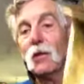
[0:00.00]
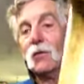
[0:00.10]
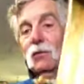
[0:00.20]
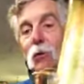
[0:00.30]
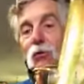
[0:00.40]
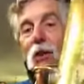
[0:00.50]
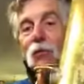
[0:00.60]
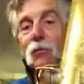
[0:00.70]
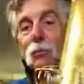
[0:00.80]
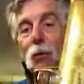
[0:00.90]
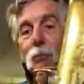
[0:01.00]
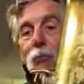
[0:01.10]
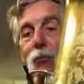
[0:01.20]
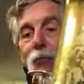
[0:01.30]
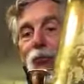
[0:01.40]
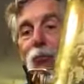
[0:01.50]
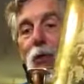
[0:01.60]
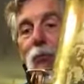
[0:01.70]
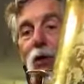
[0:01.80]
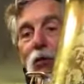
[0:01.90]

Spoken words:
So it's got split bell